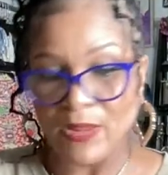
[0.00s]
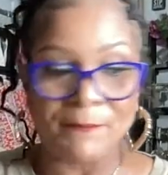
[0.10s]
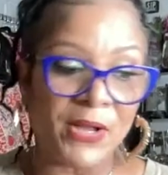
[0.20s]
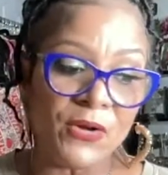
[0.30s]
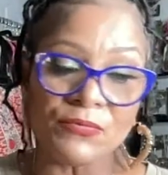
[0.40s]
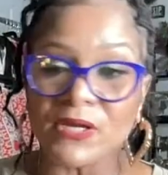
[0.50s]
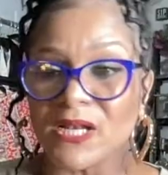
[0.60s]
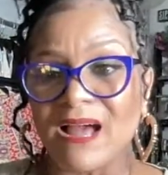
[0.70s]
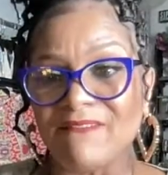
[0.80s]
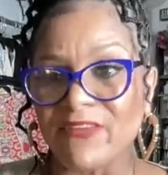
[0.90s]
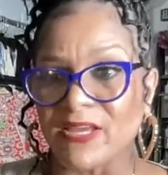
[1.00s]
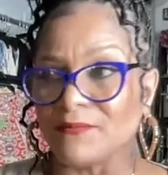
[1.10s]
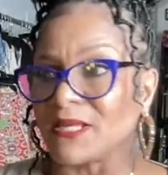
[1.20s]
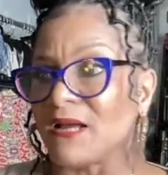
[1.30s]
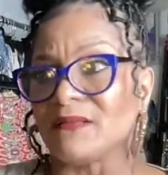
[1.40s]
Bold running our
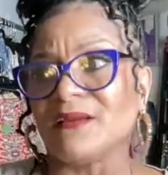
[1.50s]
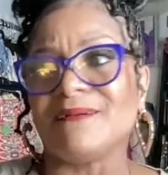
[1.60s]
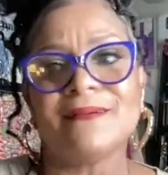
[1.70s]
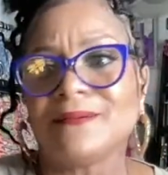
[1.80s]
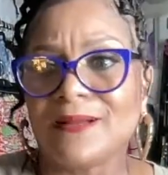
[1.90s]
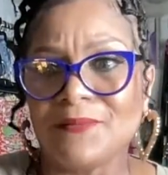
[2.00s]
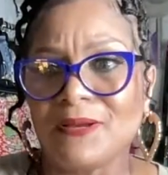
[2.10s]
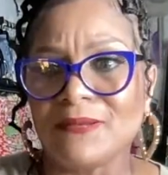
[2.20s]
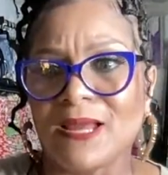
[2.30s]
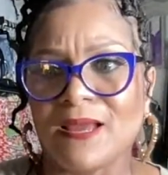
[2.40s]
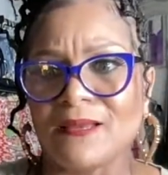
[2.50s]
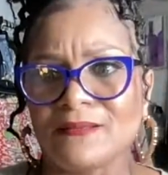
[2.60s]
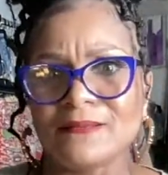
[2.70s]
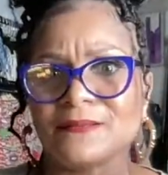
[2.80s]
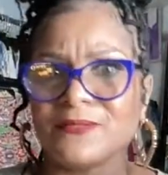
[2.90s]
family. I don't know. Come on now.
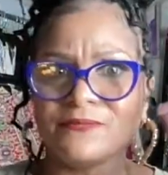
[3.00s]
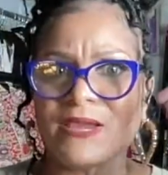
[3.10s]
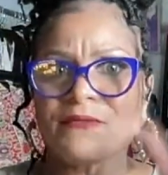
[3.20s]
You may